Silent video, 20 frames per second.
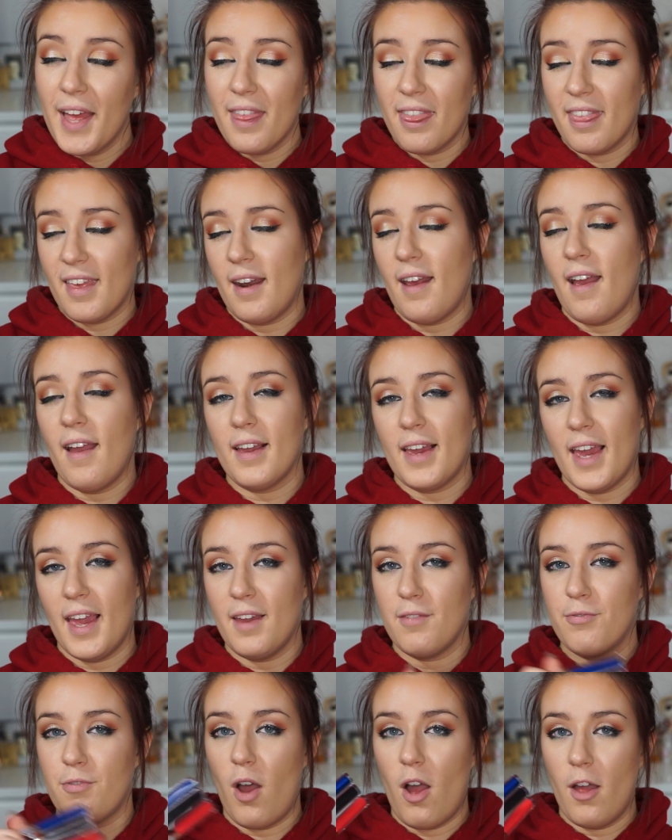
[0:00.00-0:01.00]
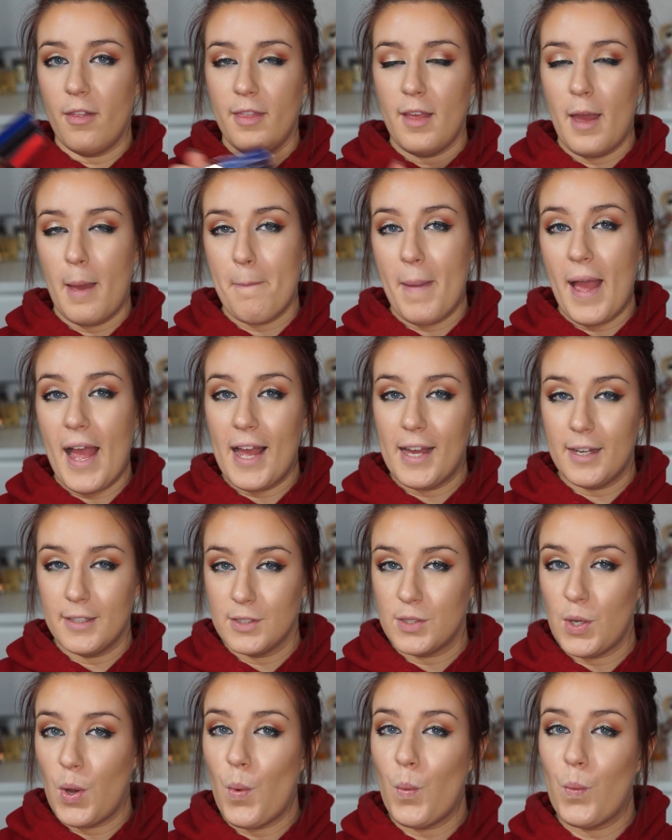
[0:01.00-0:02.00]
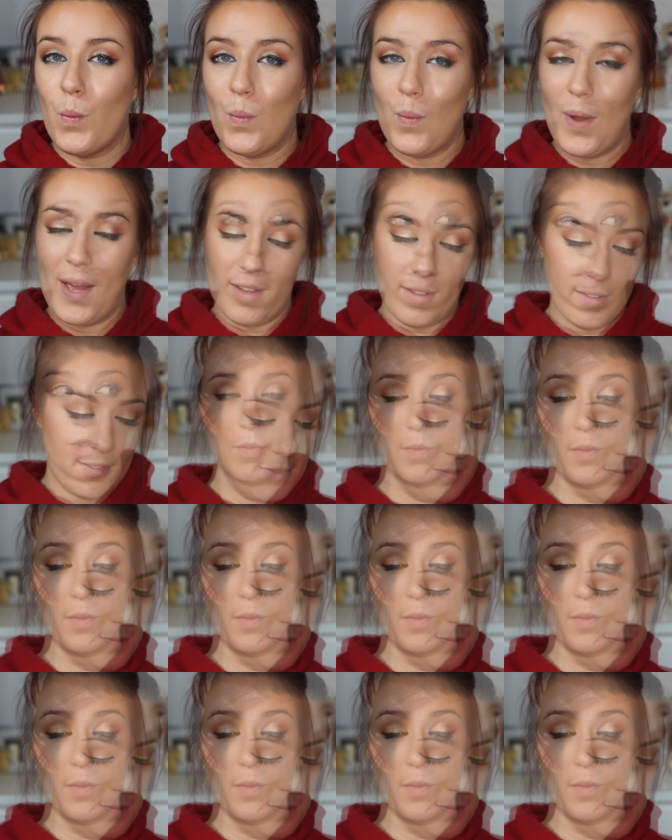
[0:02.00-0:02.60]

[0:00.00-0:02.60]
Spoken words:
that I gave on them as well.